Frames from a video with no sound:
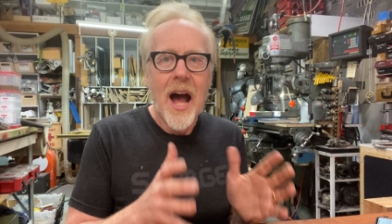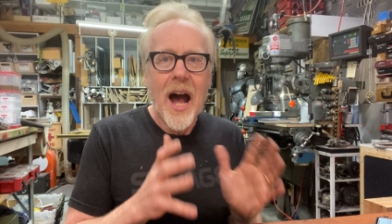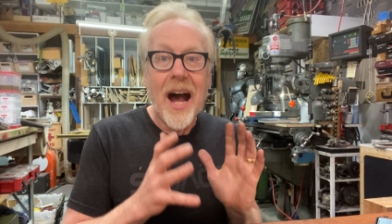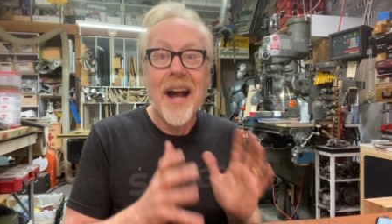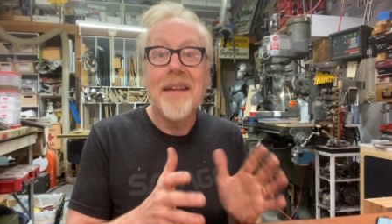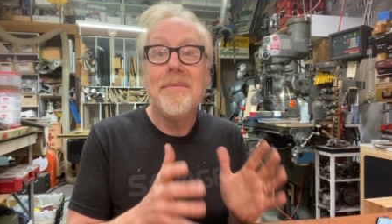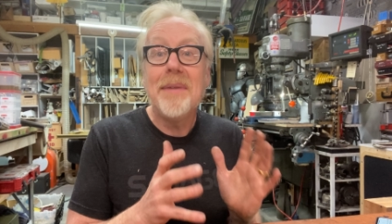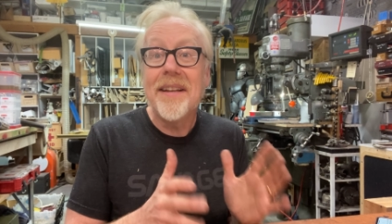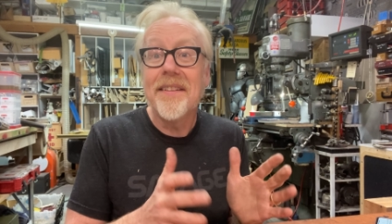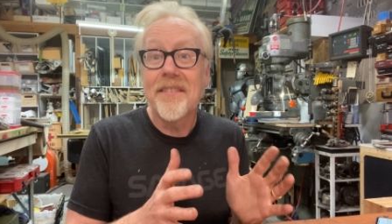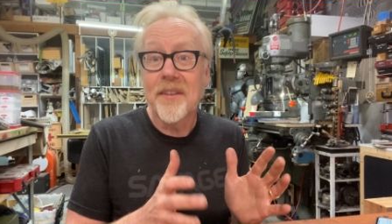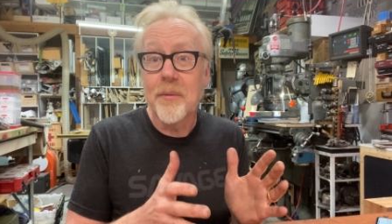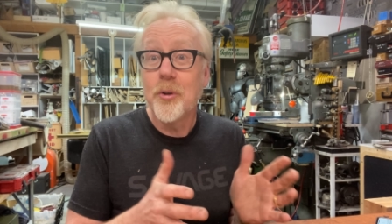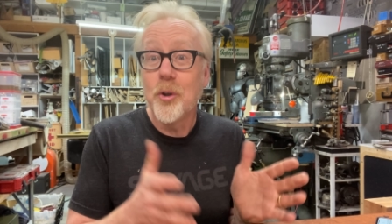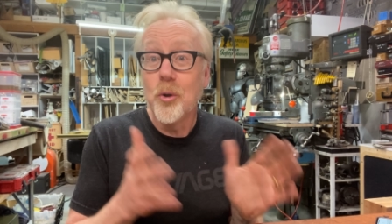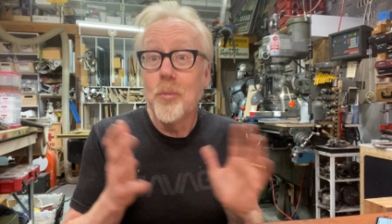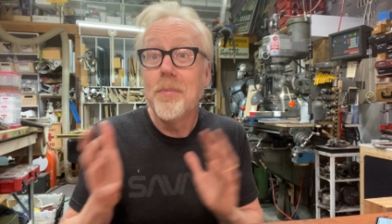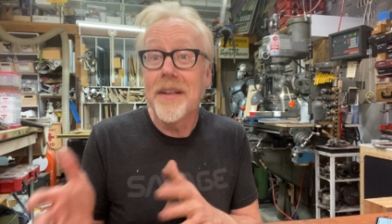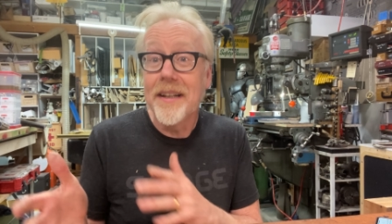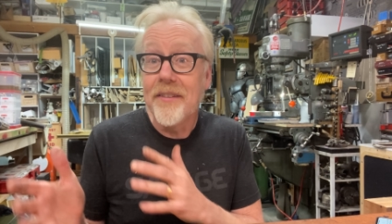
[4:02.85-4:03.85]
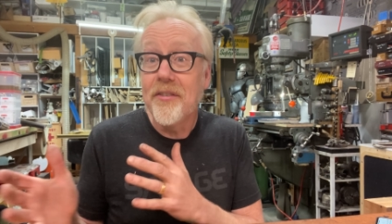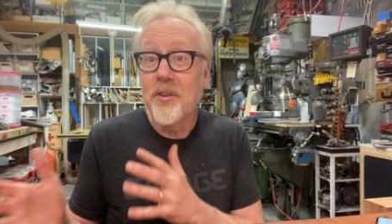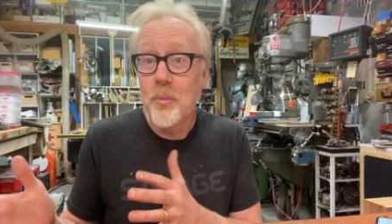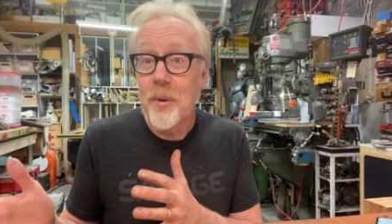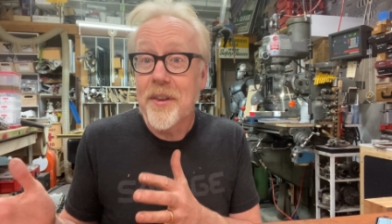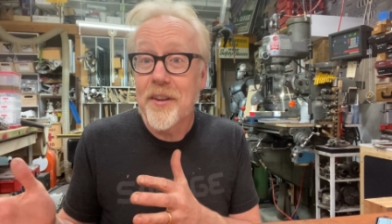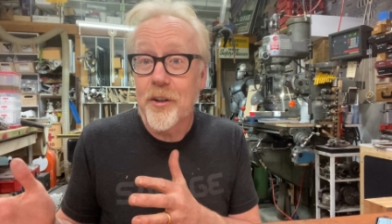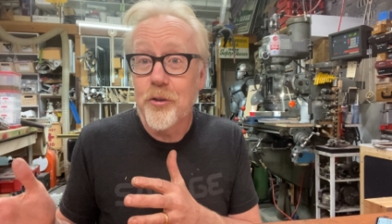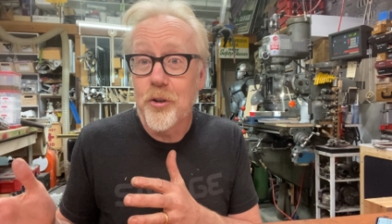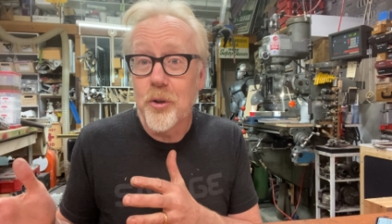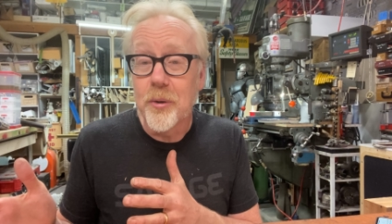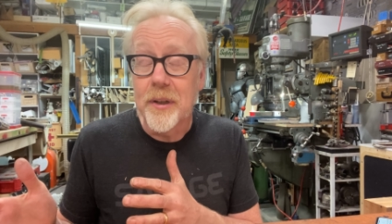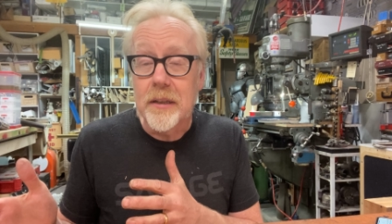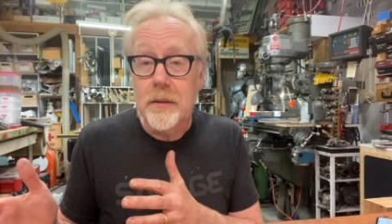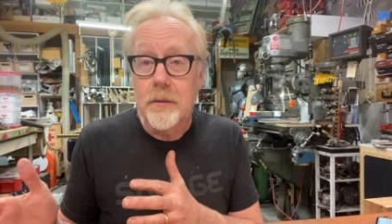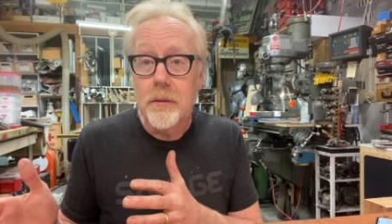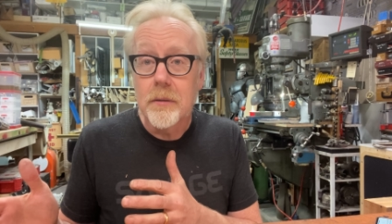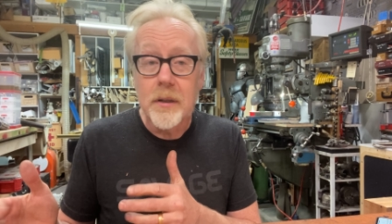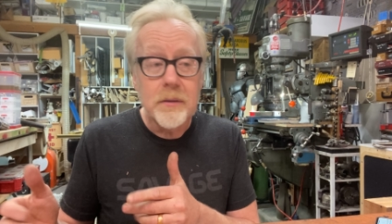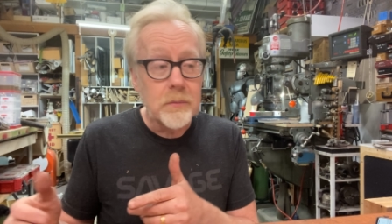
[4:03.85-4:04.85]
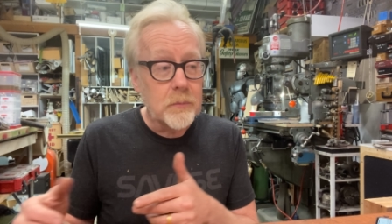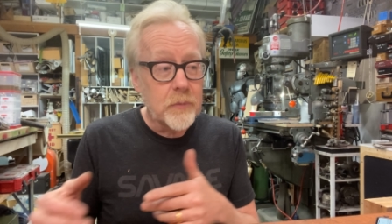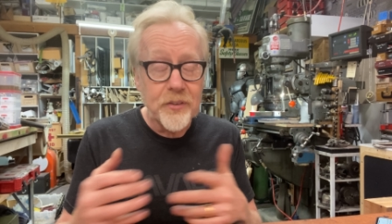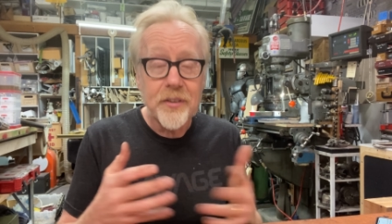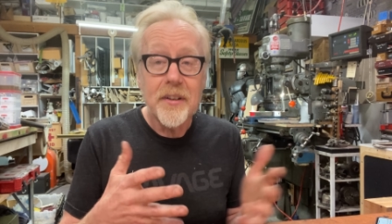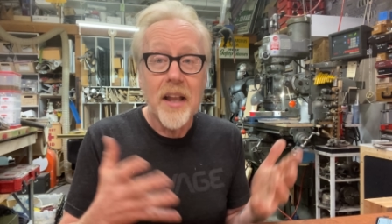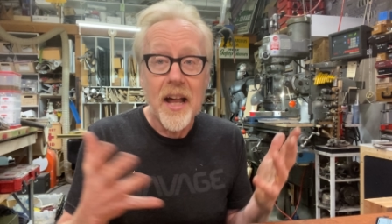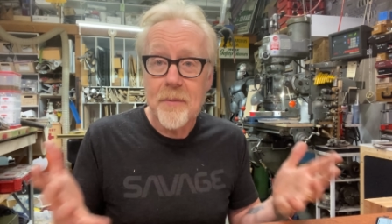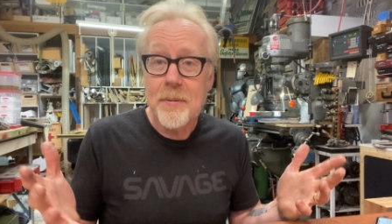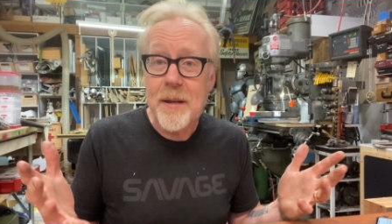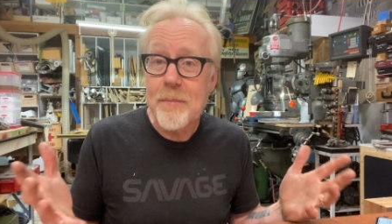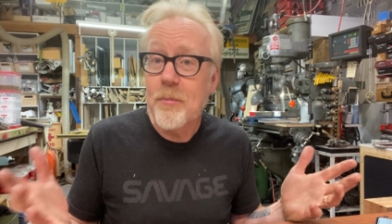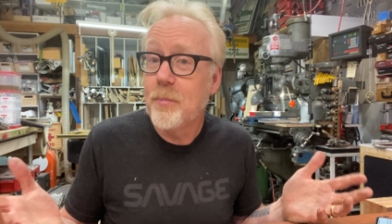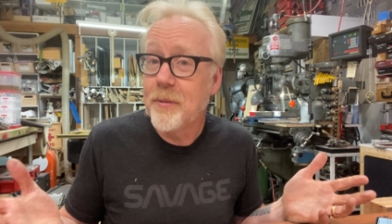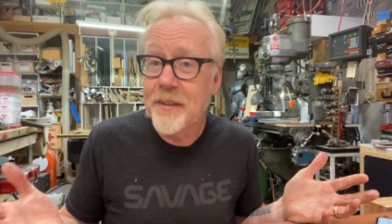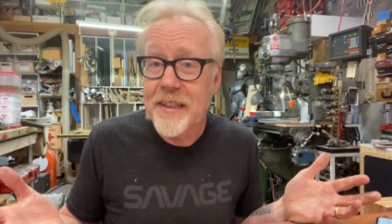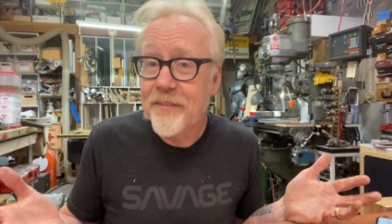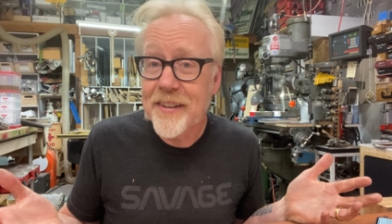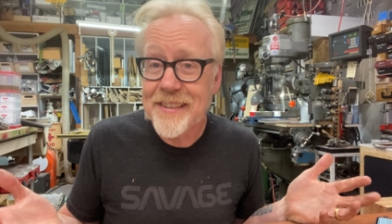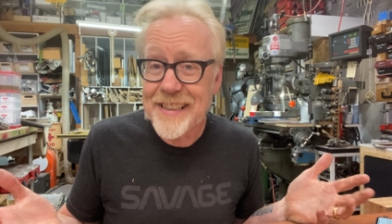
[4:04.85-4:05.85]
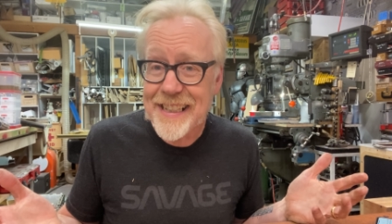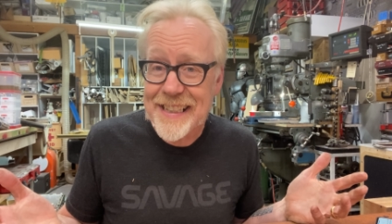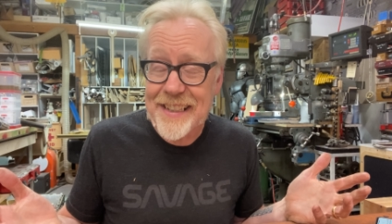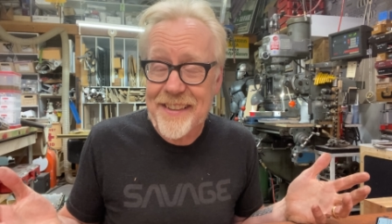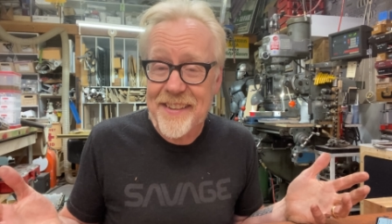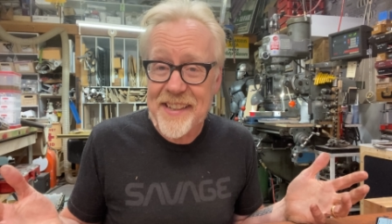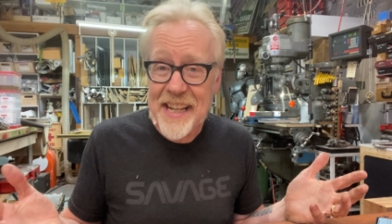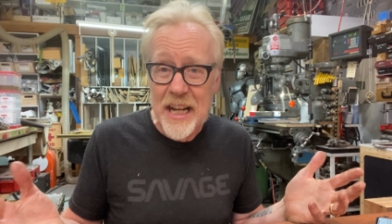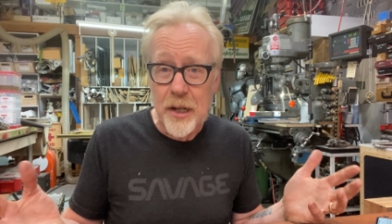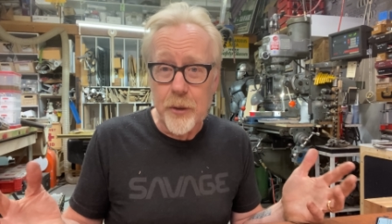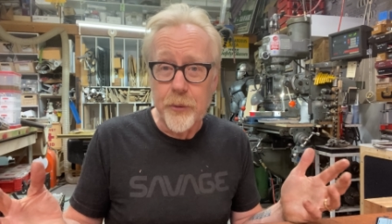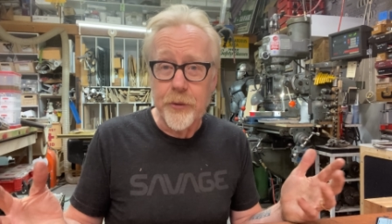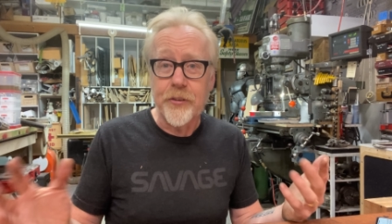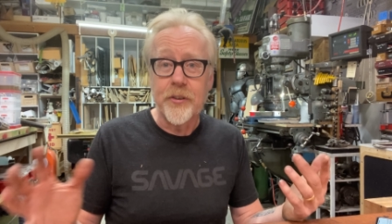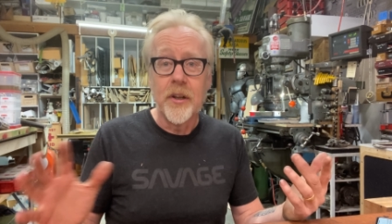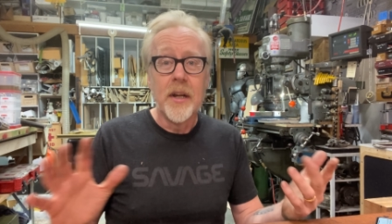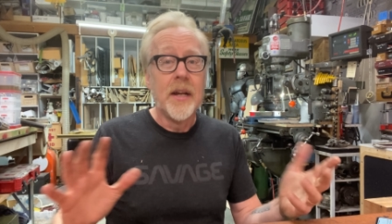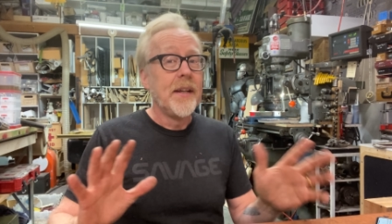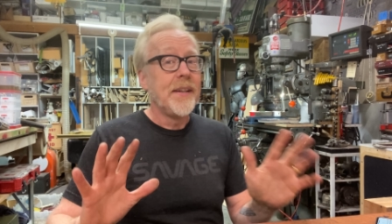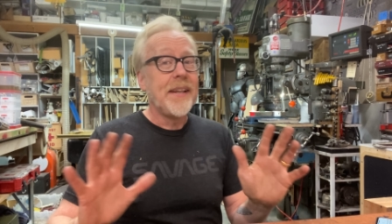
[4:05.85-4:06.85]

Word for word: I mean someone who believes in what they're doing, because a lot of people believe that they can dowse.